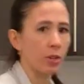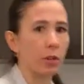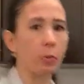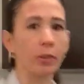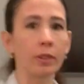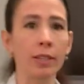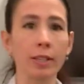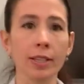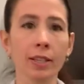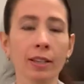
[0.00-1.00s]
it with
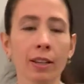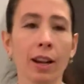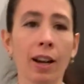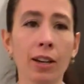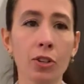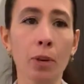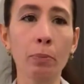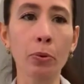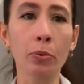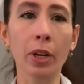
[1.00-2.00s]
this
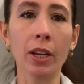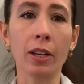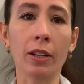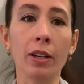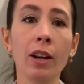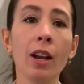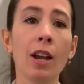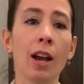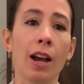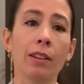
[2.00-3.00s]
shampoo right here.
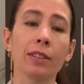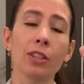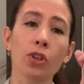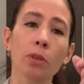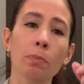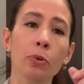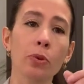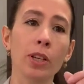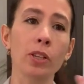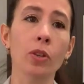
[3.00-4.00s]
And this shampoo
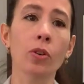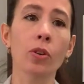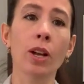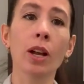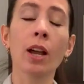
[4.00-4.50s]
is gonna